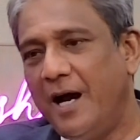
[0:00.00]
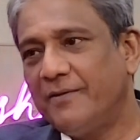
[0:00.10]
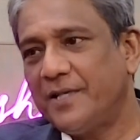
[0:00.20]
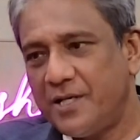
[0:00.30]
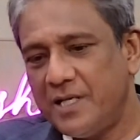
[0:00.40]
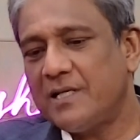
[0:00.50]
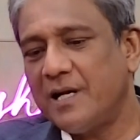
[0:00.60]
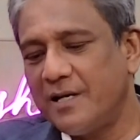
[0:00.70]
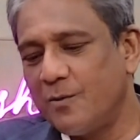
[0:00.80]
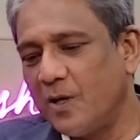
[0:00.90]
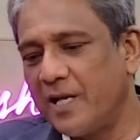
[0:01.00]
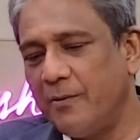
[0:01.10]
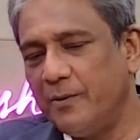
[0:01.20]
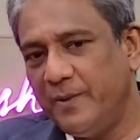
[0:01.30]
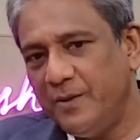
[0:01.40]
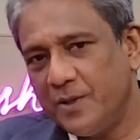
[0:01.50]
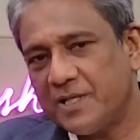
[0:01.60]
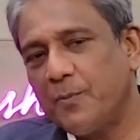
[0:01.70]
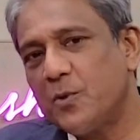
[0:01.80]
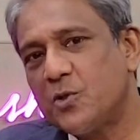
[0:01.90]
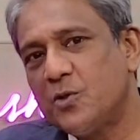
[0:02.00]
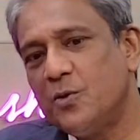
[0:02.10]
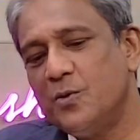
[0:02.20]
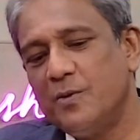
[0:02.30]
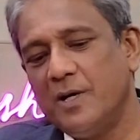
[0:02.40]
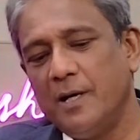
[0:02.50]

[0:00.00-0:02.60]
after she started working with me, we were supposed to